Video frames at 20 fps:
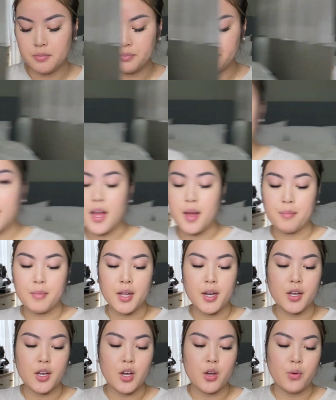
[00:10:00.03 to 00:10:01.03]
Then I'm
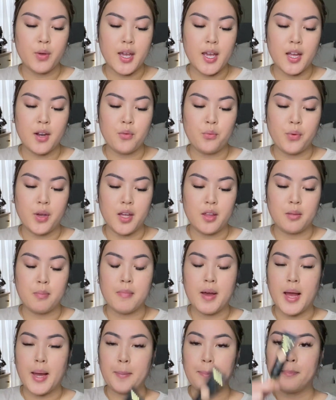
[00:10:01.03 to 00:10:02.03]
gonna go in with
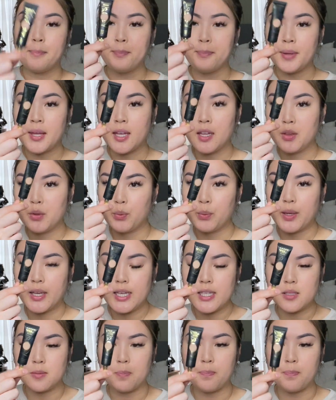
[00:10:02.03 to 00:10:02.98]
my P. Louise